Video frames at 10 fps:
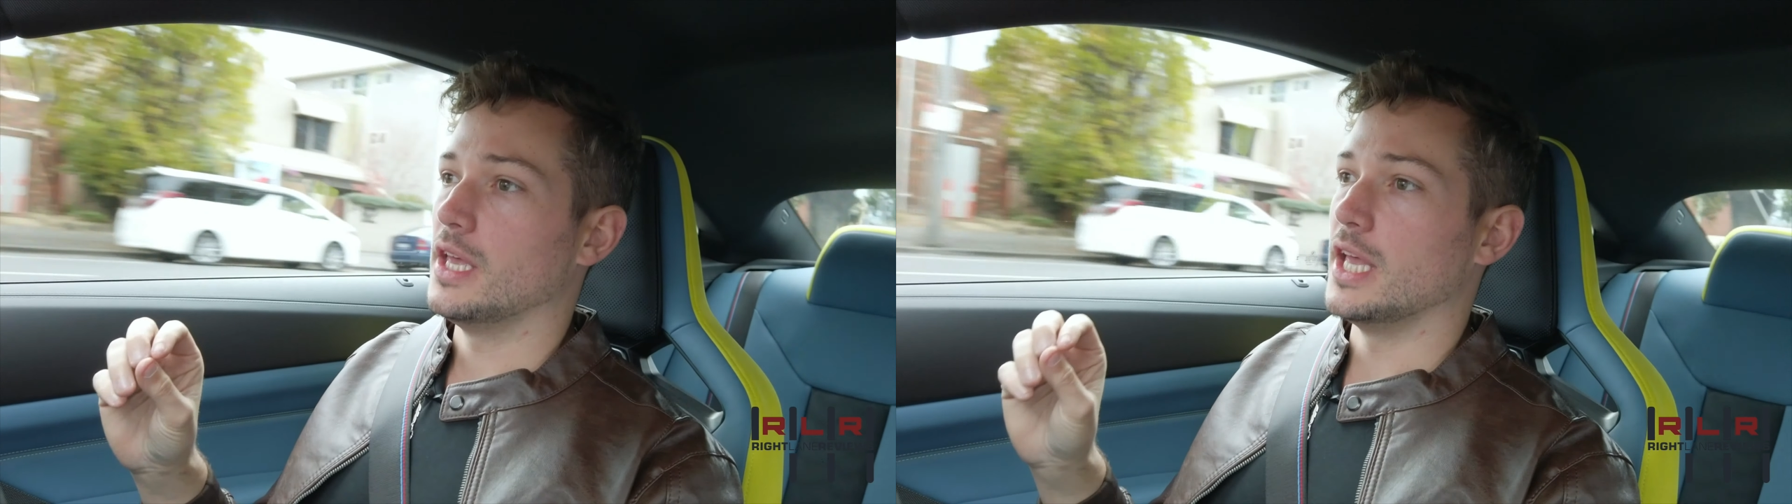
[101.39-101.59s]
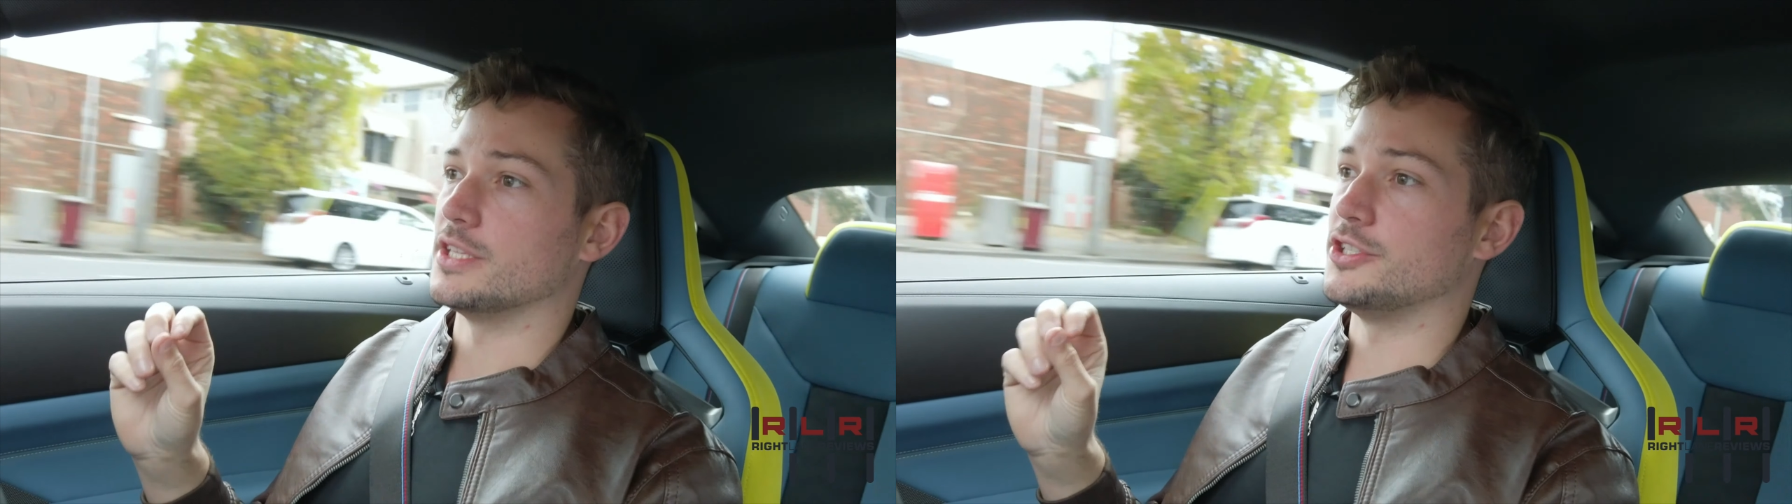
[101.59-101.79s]

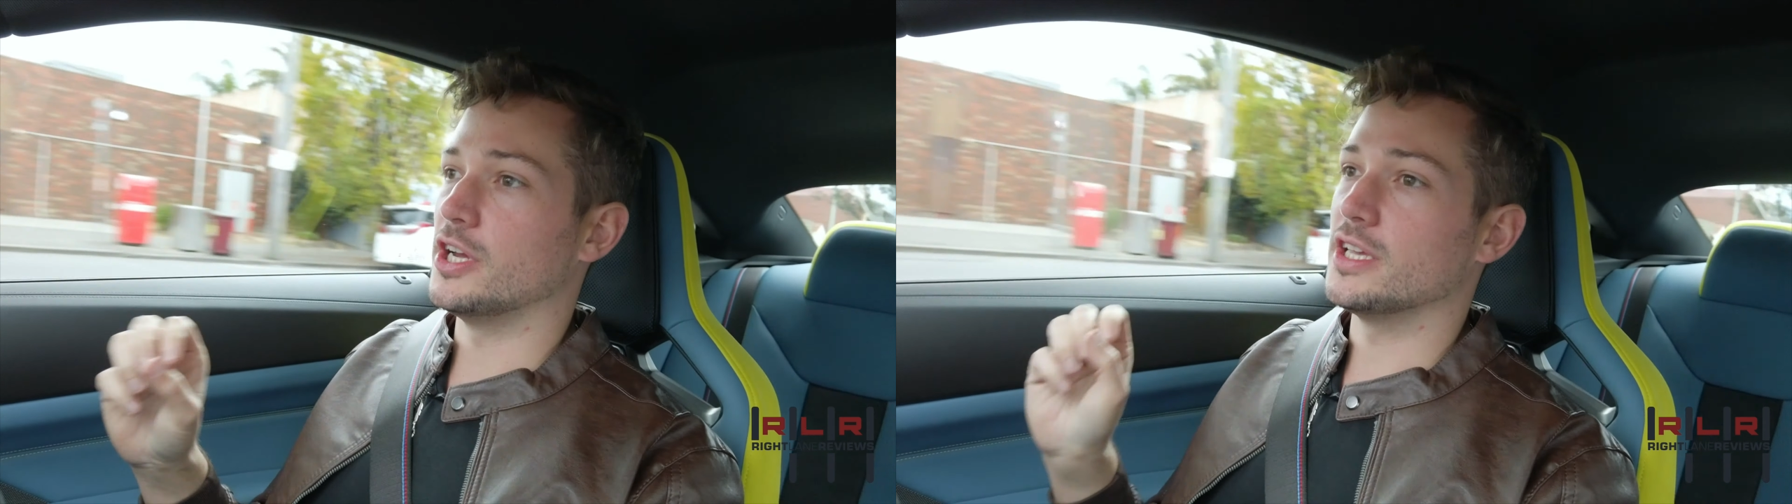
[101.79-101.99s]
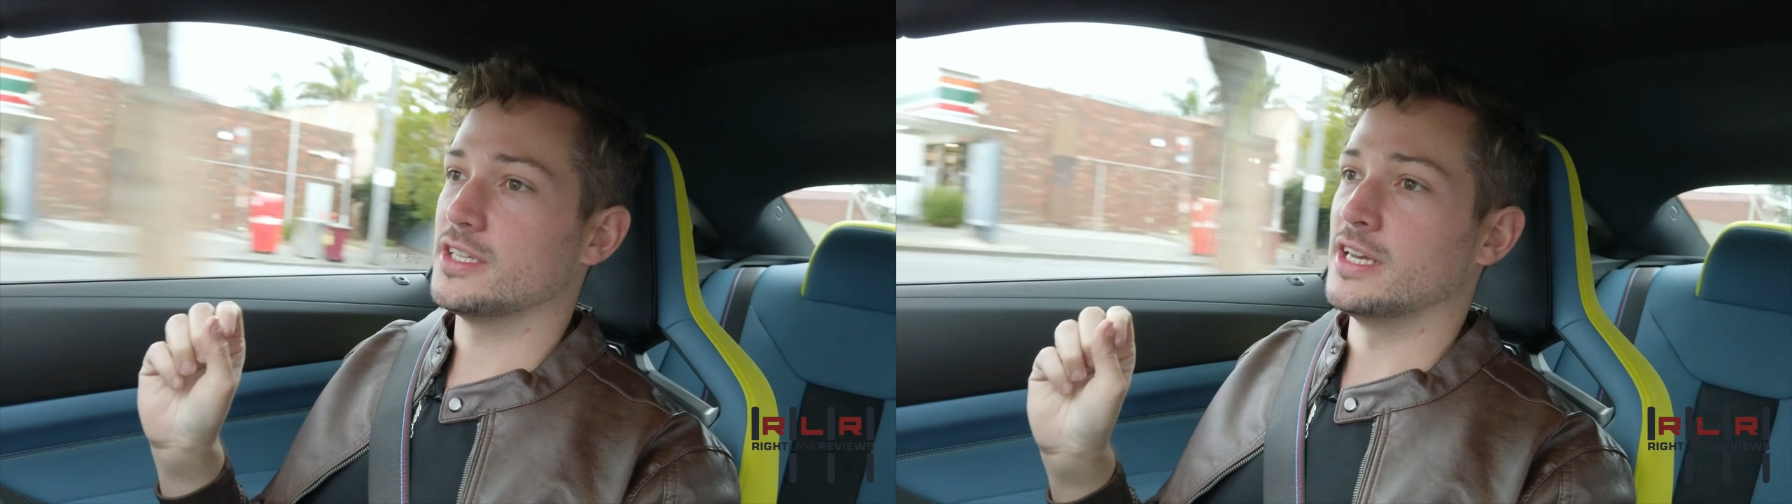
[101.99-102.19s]
it's
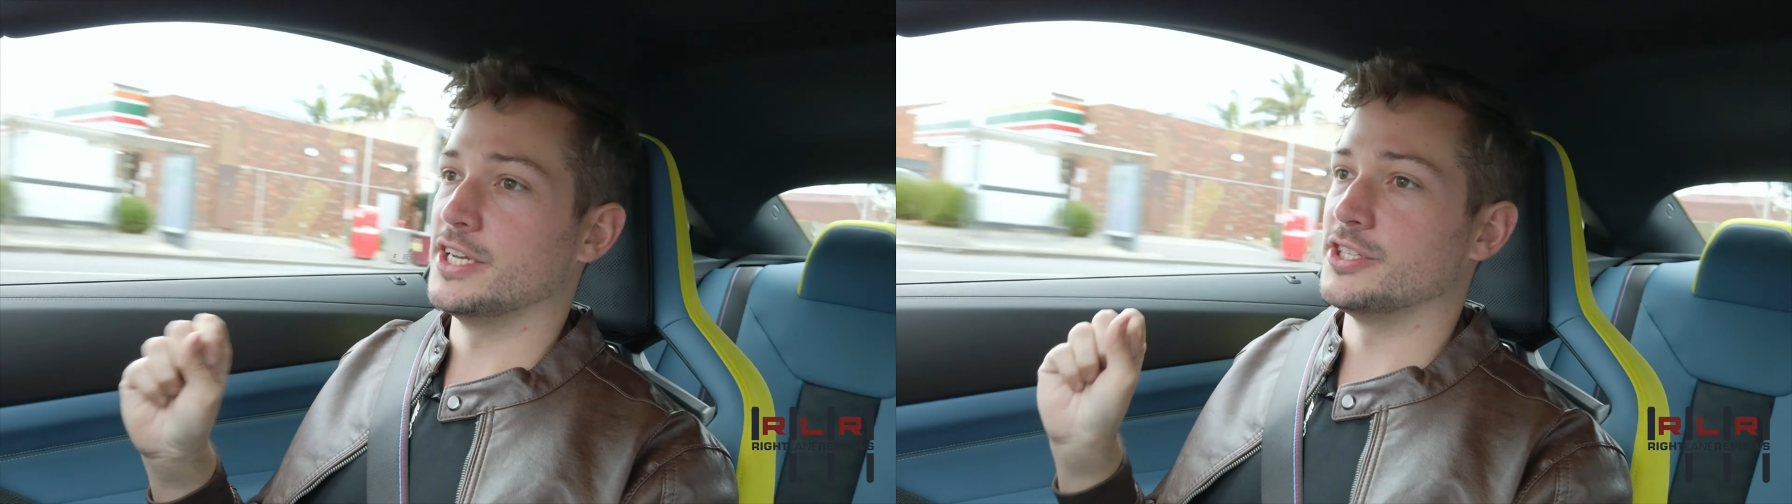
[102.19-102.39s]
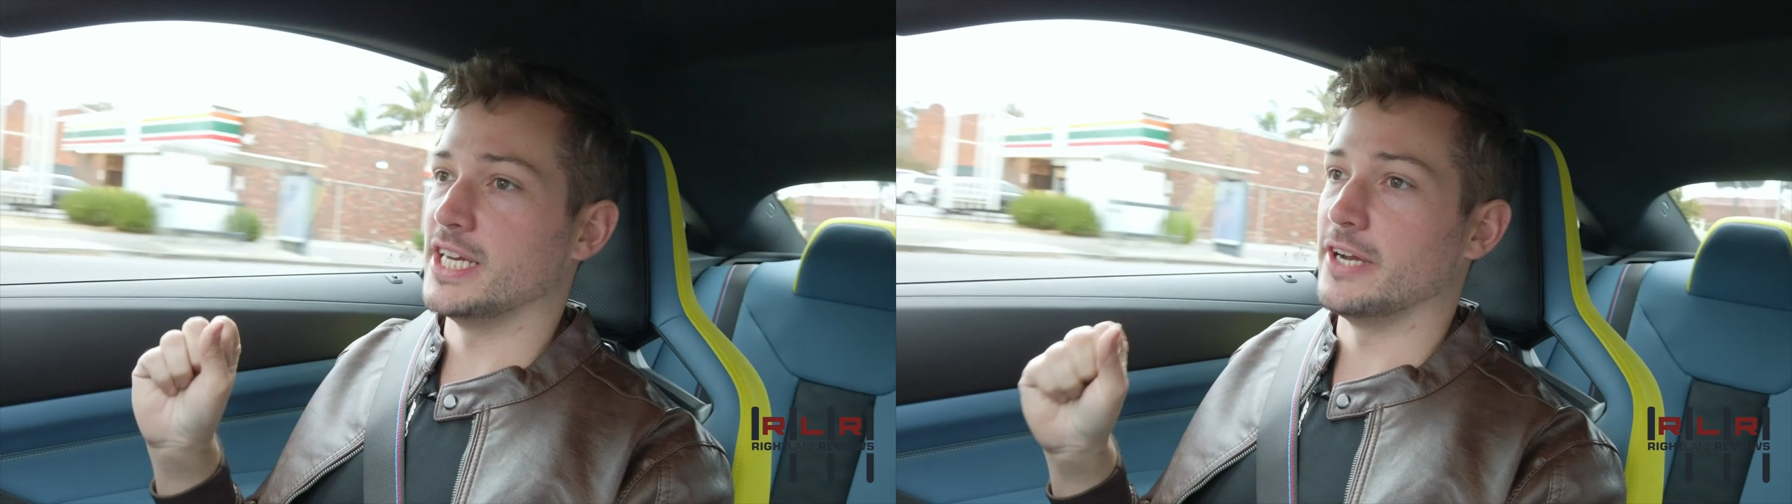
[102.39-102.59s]
just an
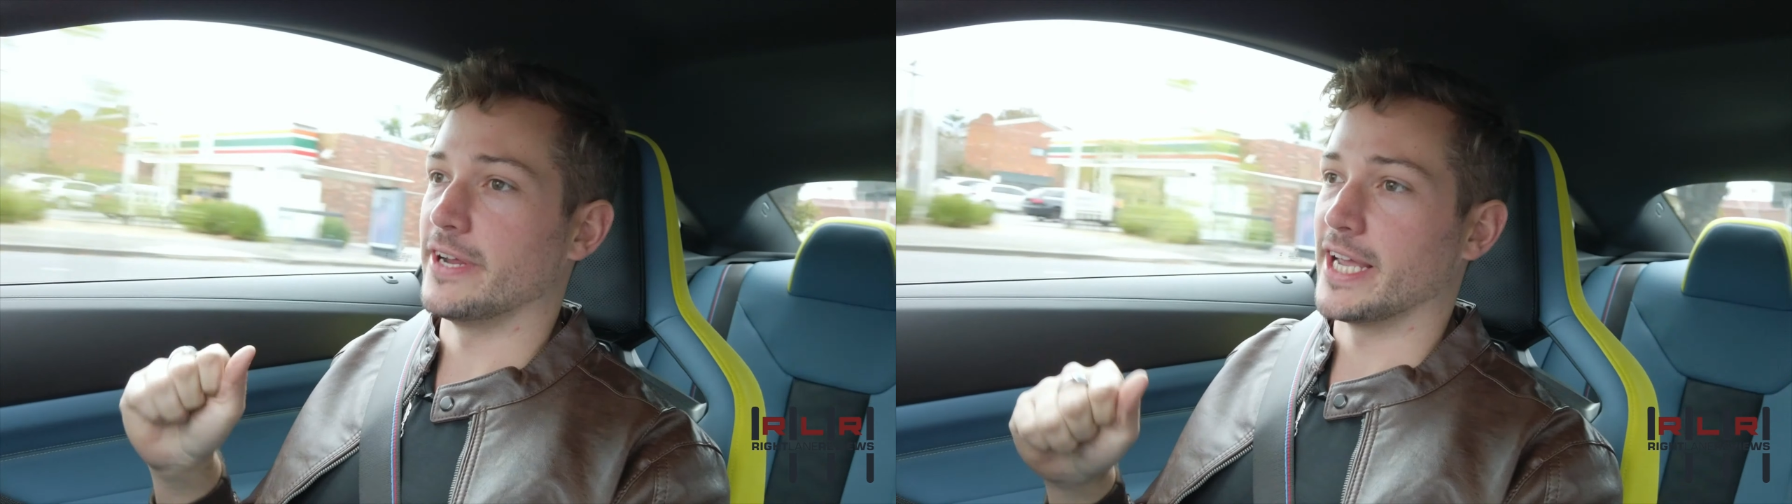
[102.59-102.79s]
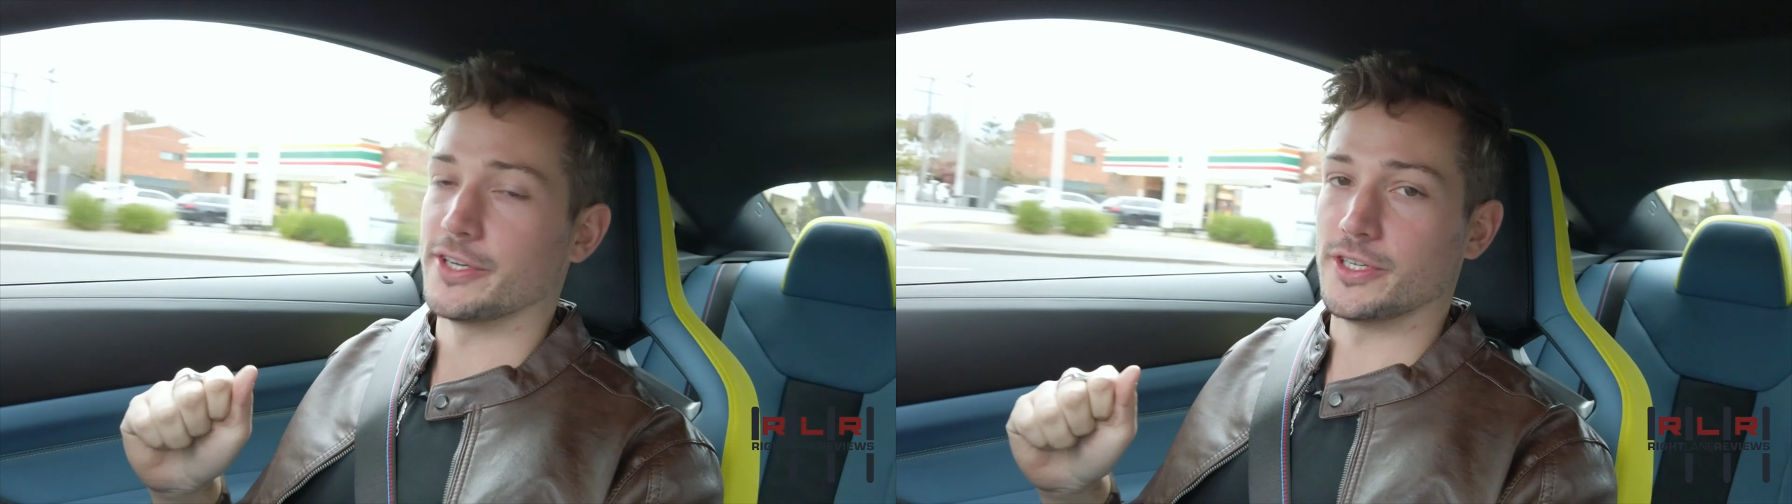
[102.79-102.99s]

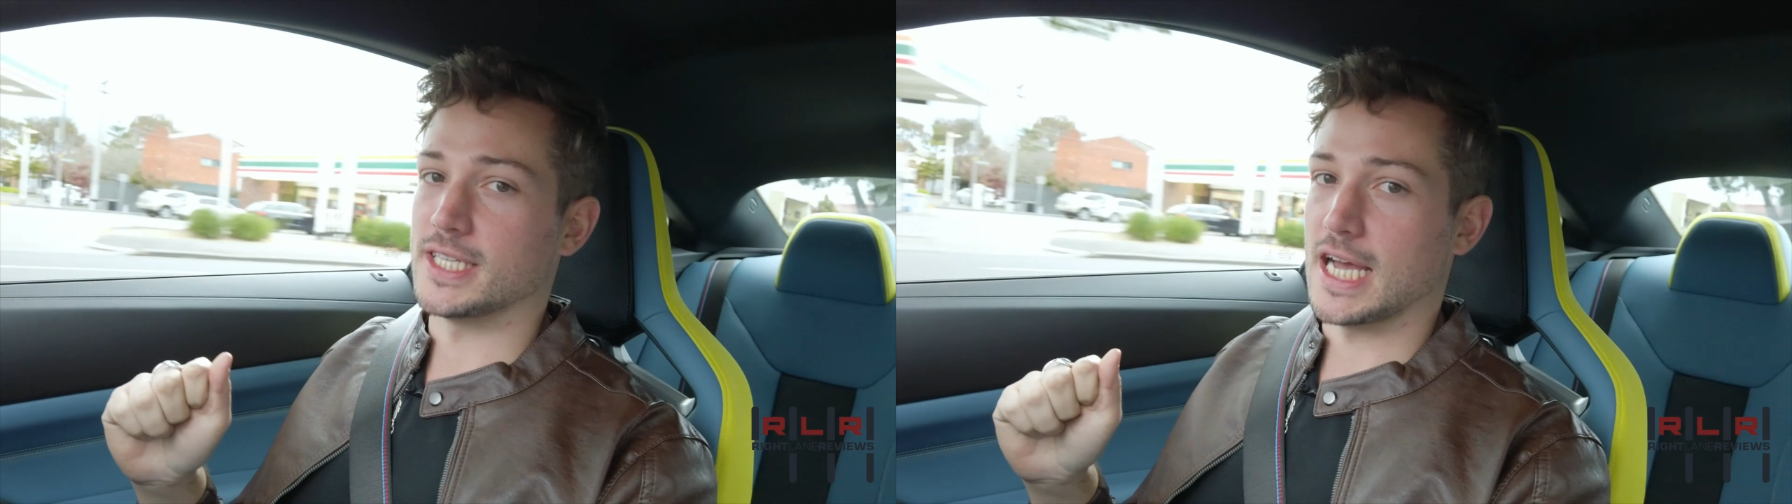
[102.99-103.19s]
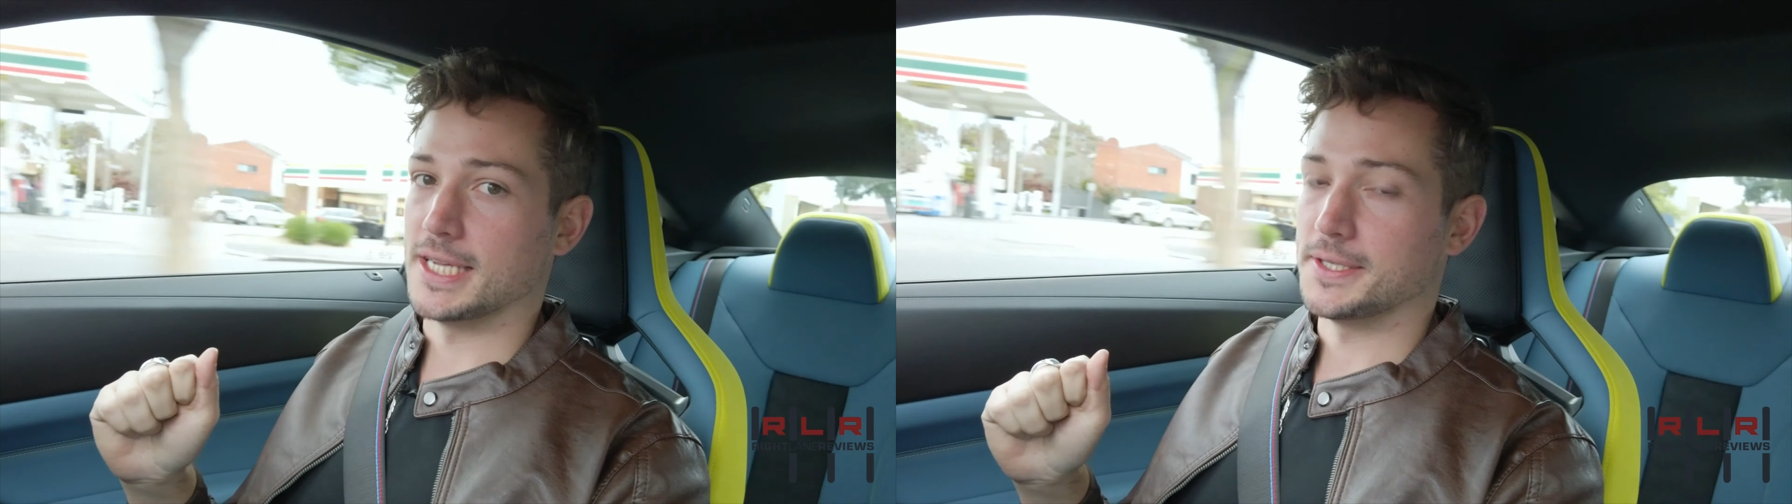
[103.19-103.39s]
engineering
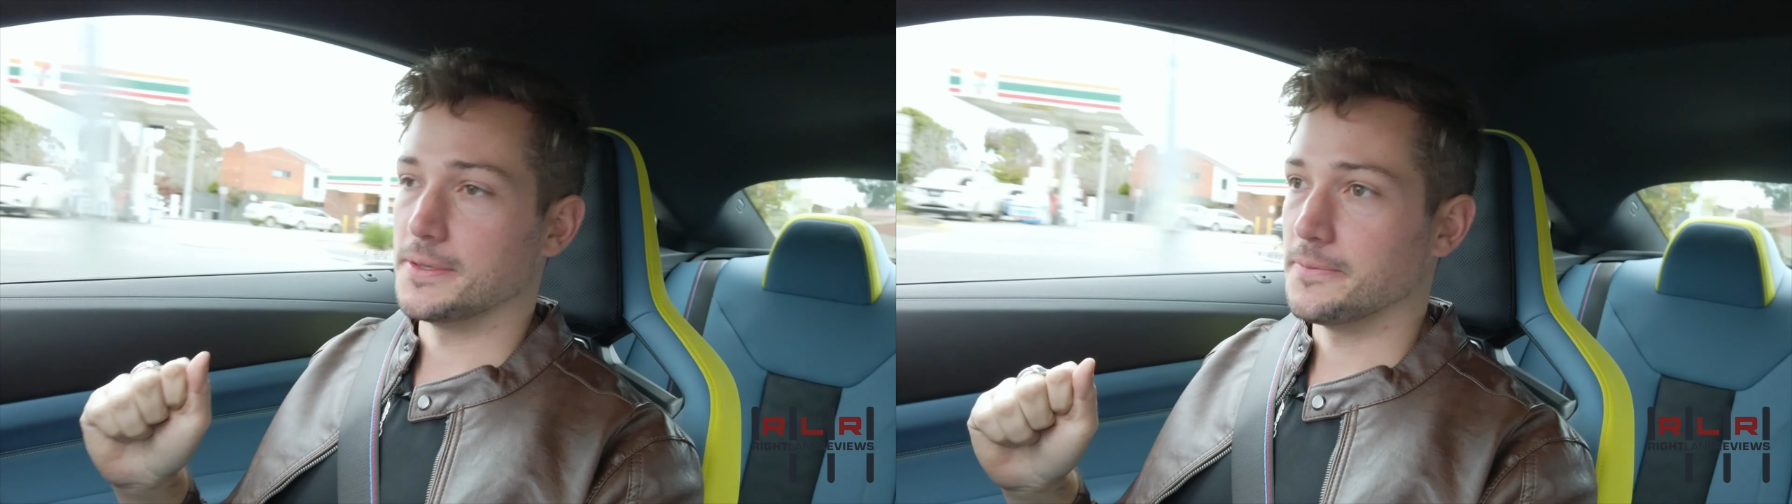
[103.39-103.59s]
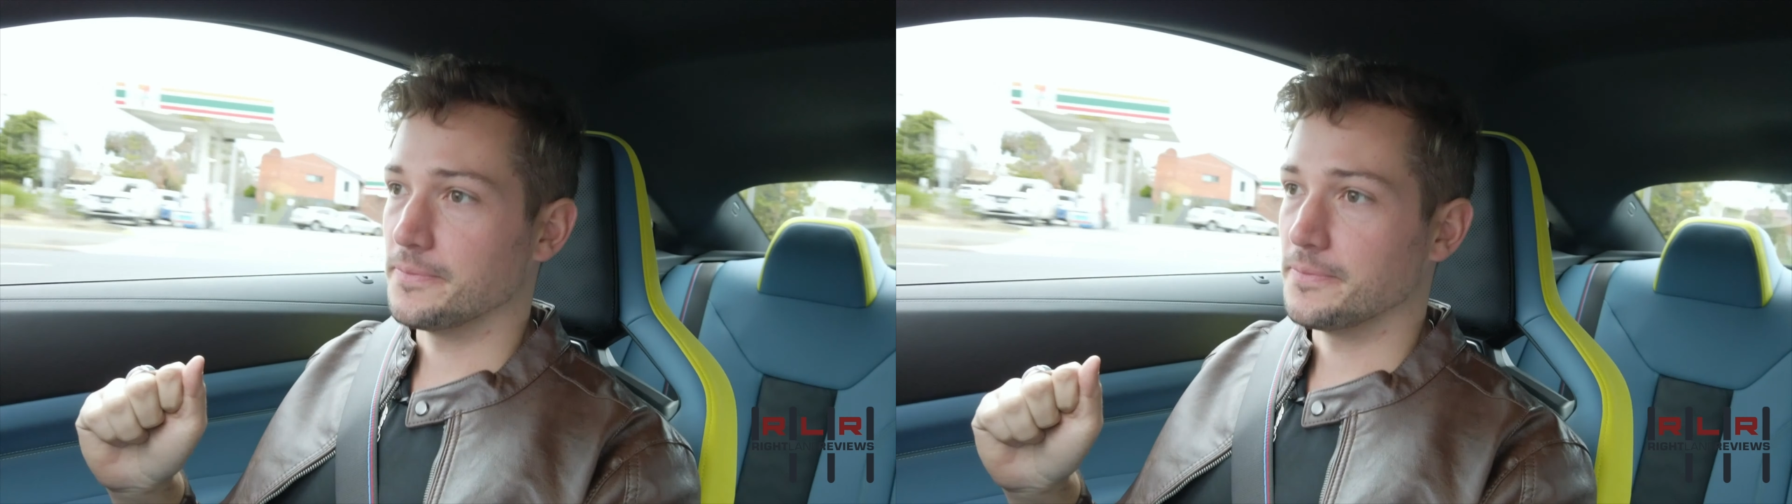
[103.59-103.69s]
exercise.